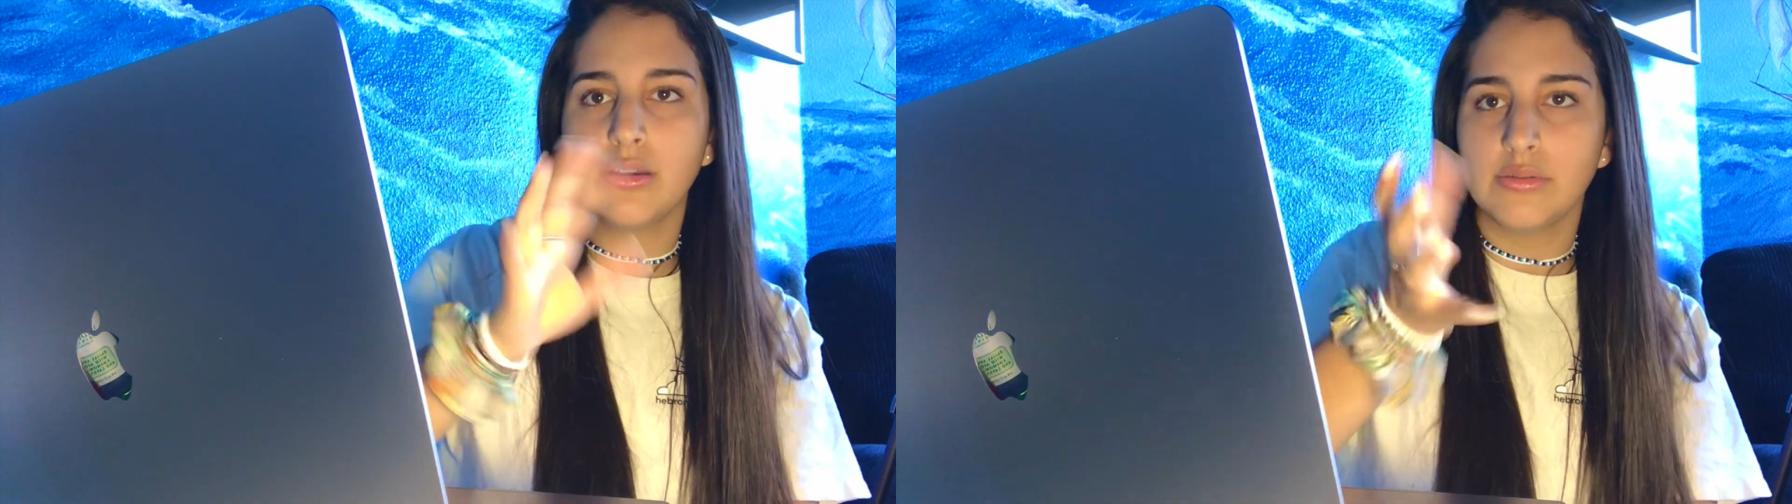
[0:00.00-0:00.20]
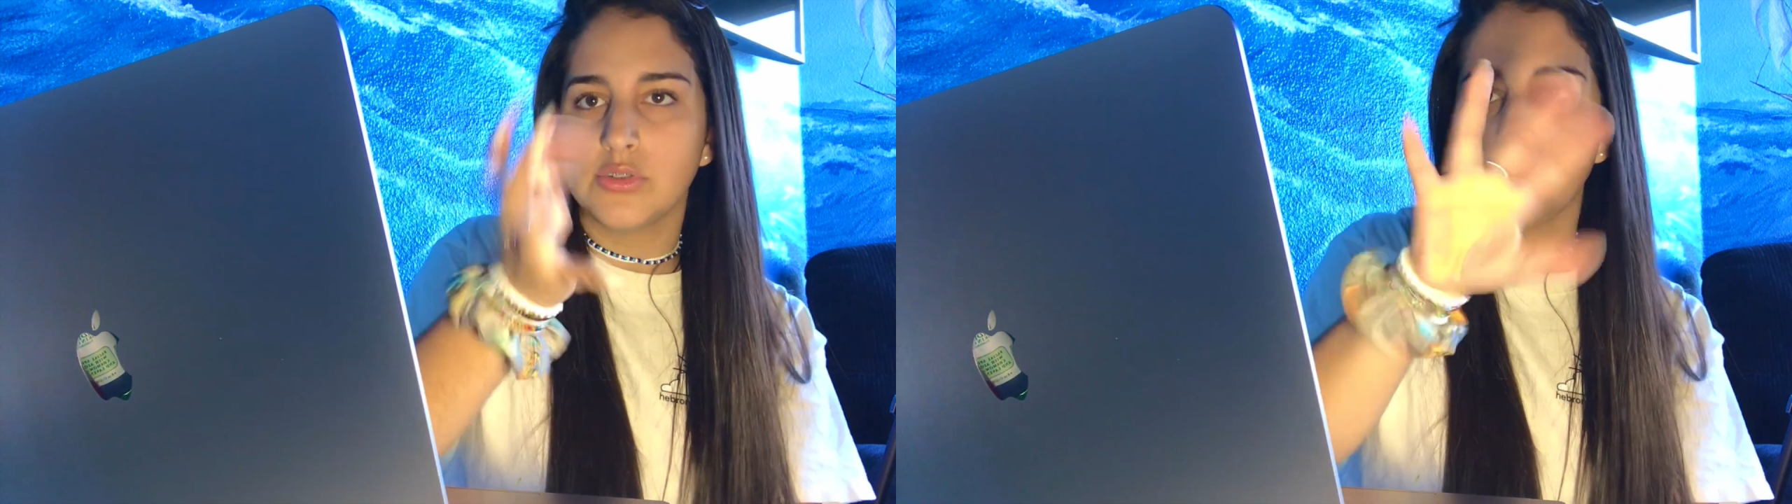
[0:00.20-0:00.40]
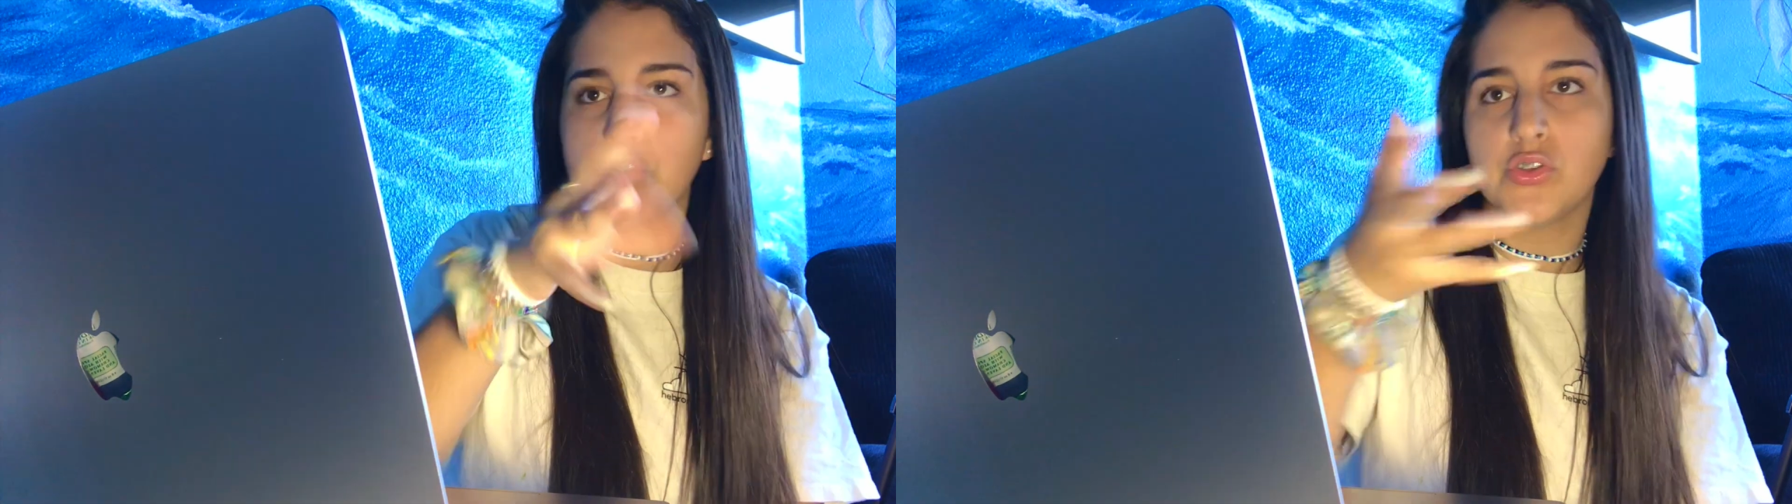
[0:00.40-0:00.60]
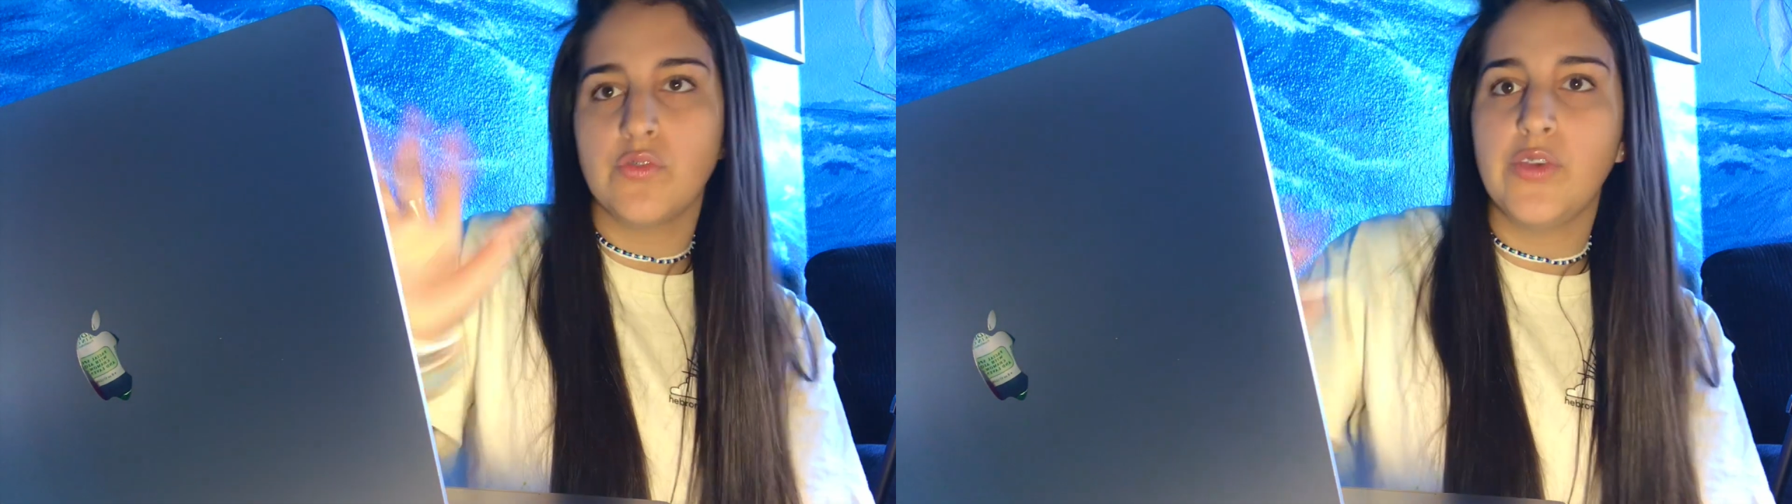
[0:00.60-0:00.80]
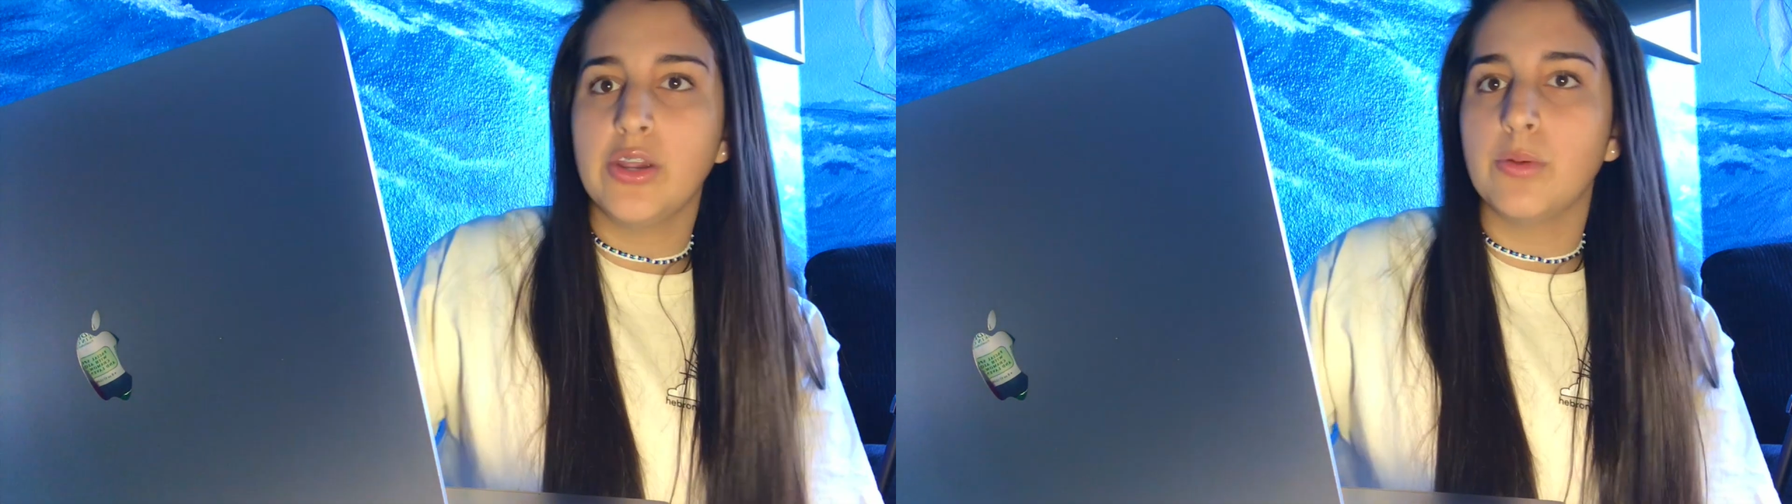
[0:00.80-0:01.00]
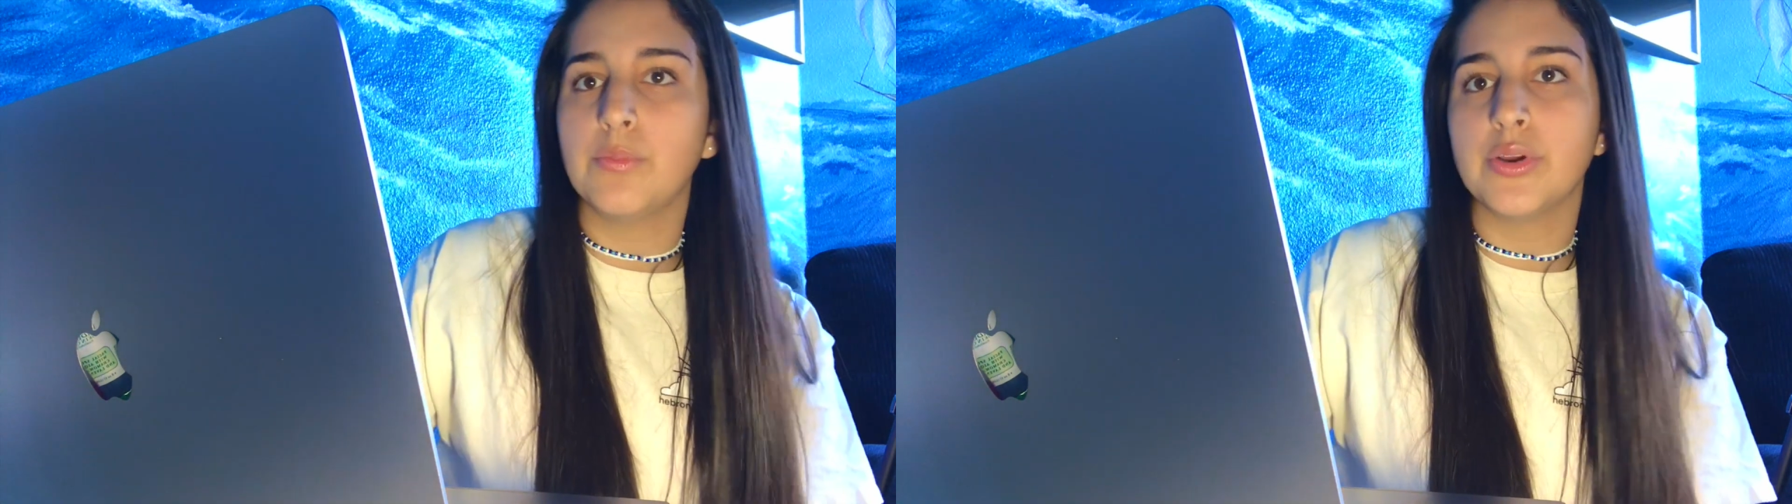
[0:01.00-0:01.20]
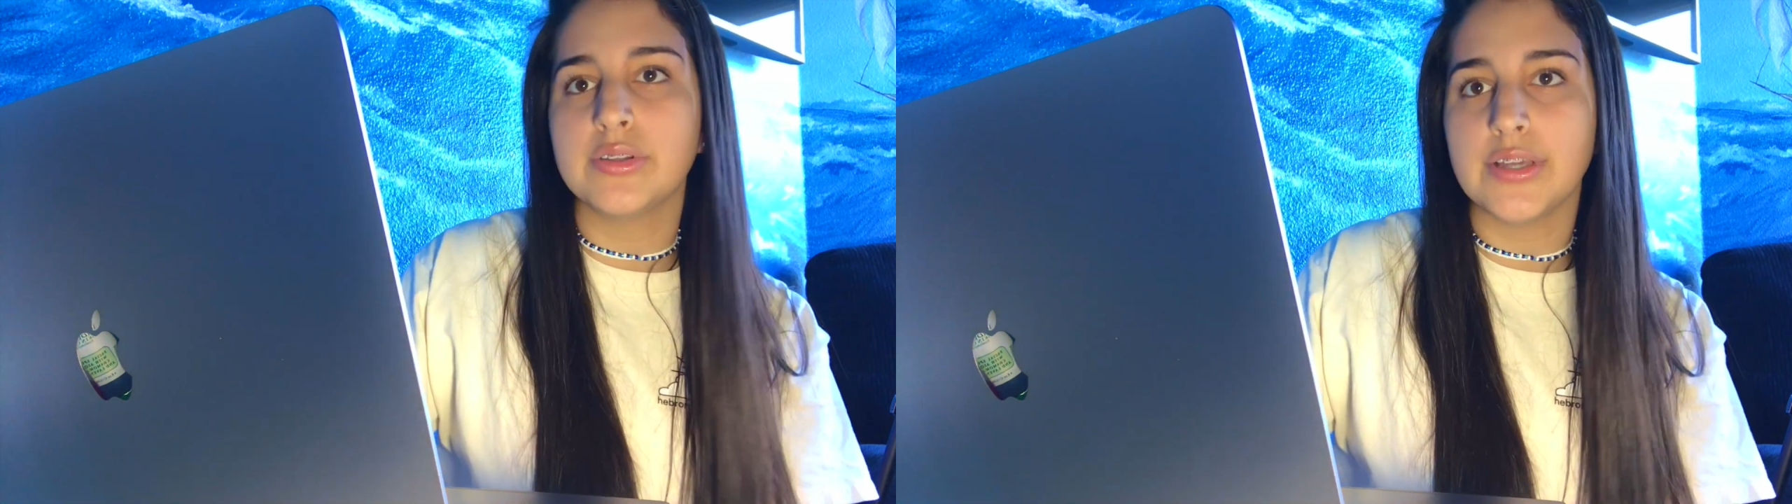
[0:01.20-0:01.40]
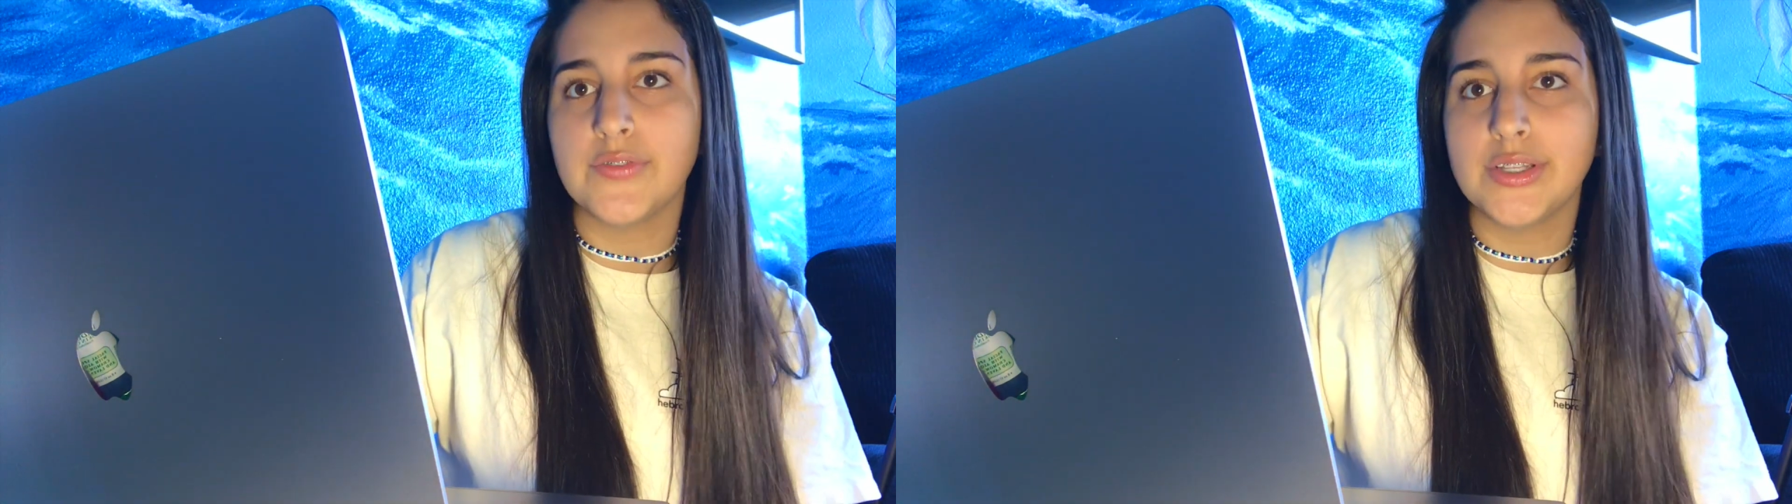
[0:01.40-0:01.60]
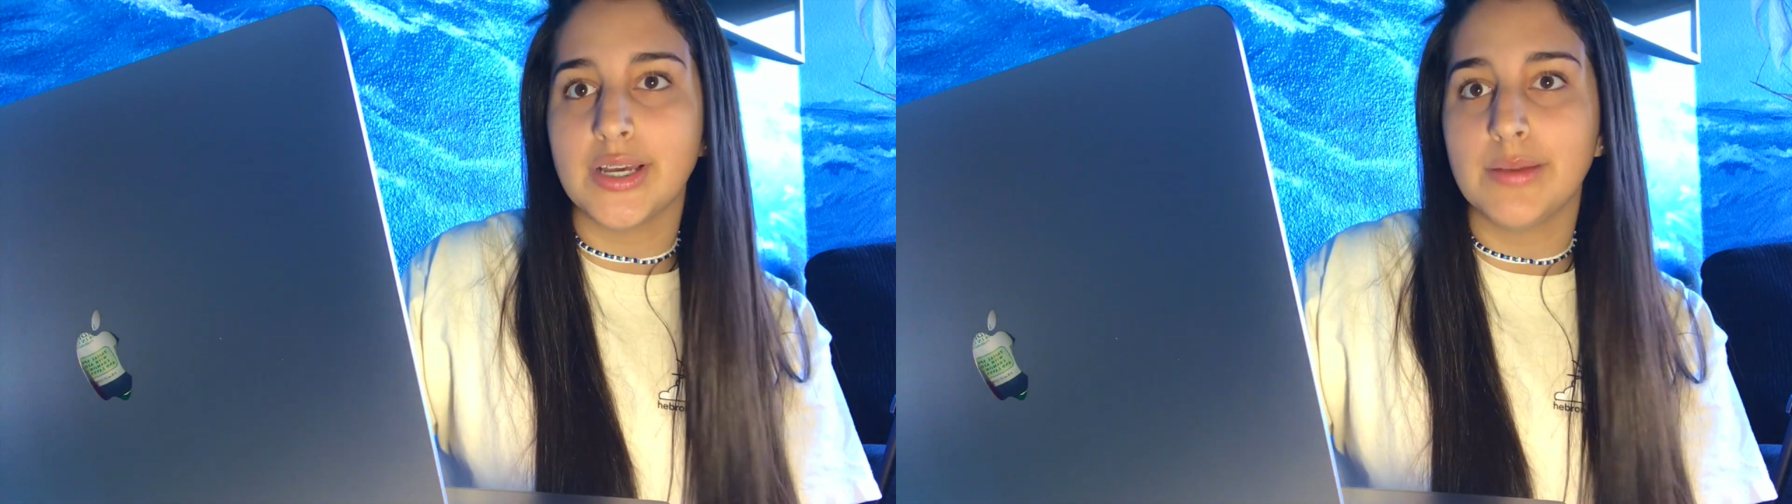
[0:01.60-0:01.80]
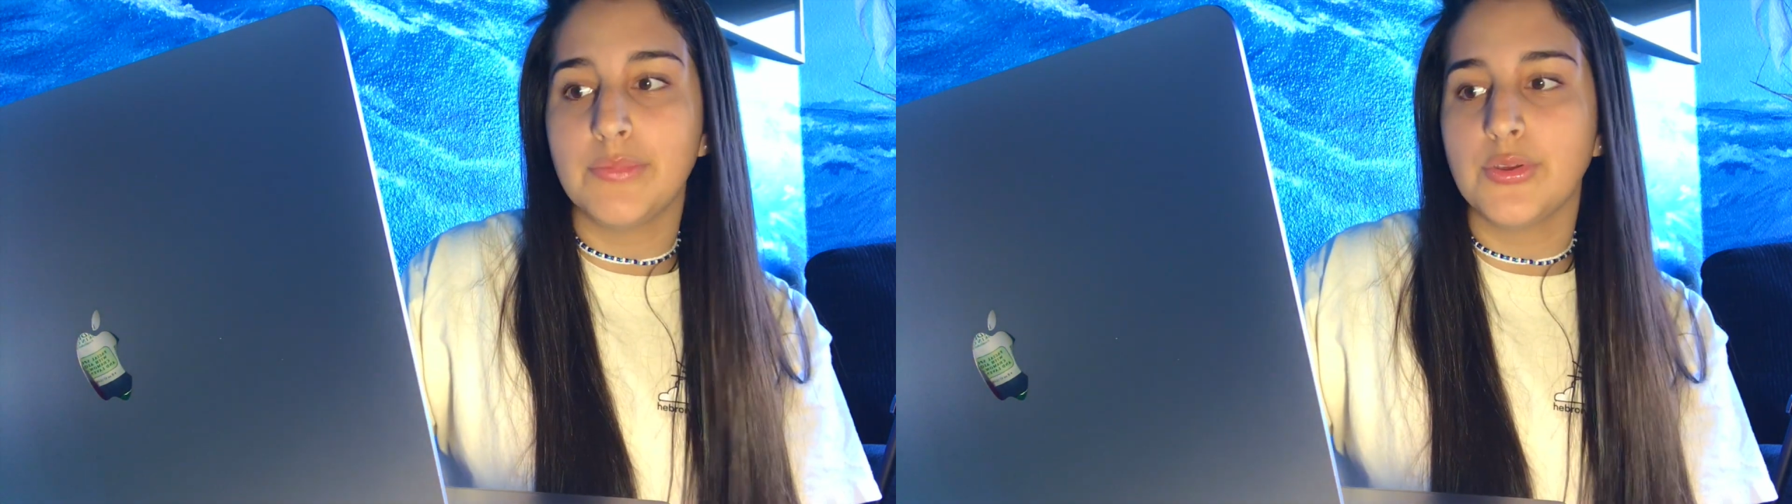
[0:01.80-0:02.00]
switch the fingerprints every
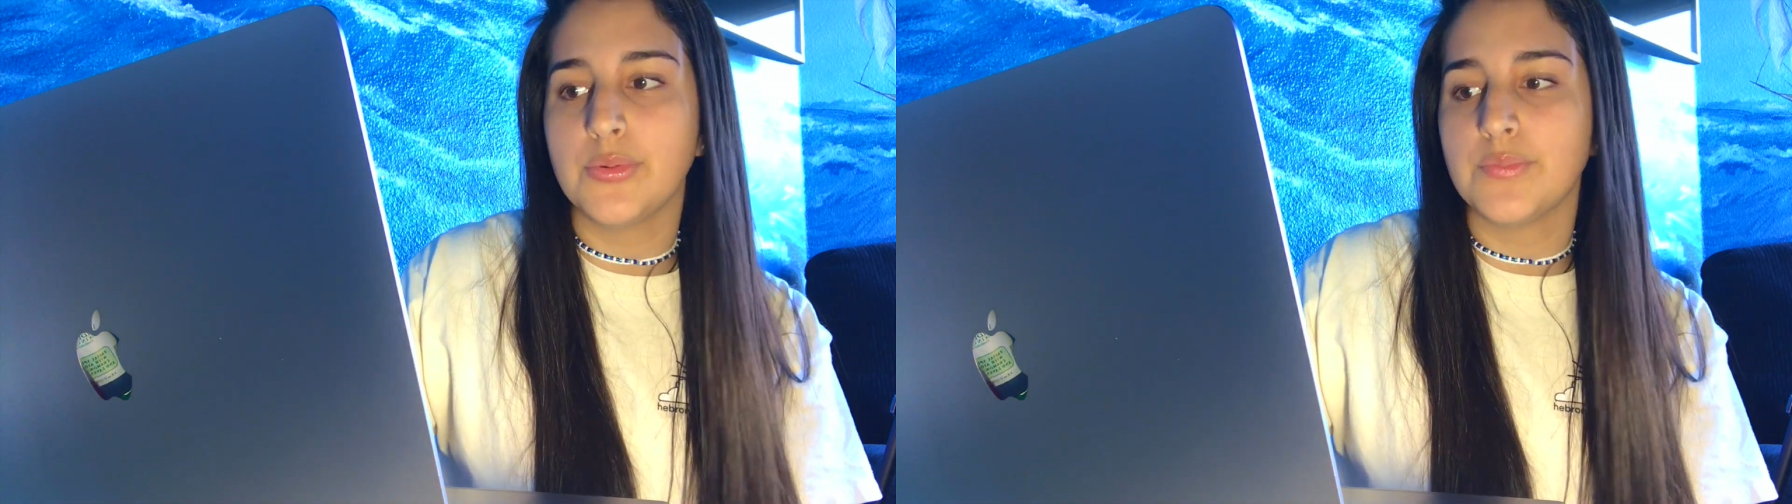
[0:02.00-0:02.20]
time you